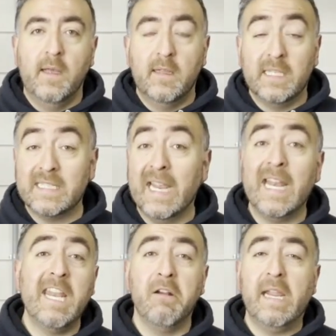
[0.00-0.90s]
the
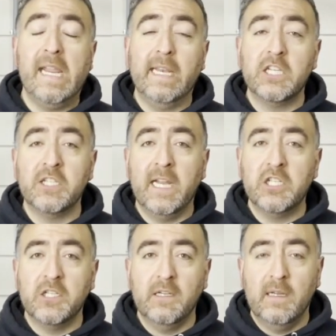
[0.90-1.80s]
secondary heat
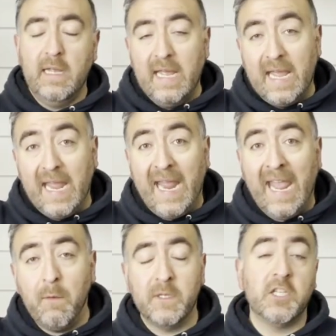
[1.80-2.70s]
exchanger,
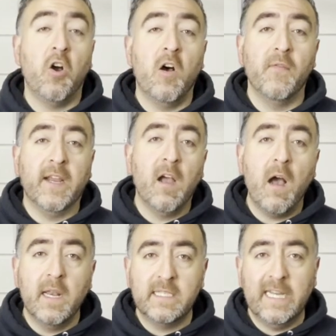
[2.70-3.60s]
and what's called the
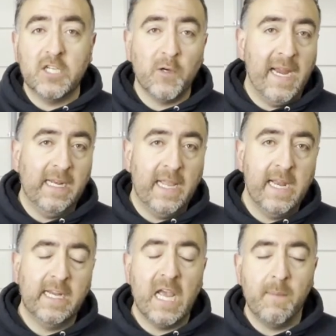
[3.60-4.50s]
condensate drain
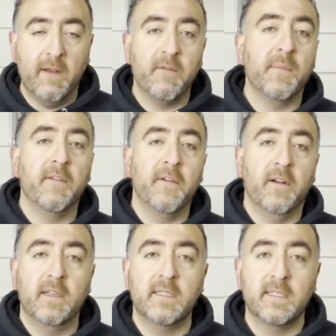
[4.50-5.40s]
line coming from the
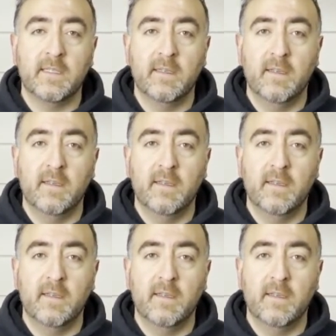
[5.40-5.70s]
furnace.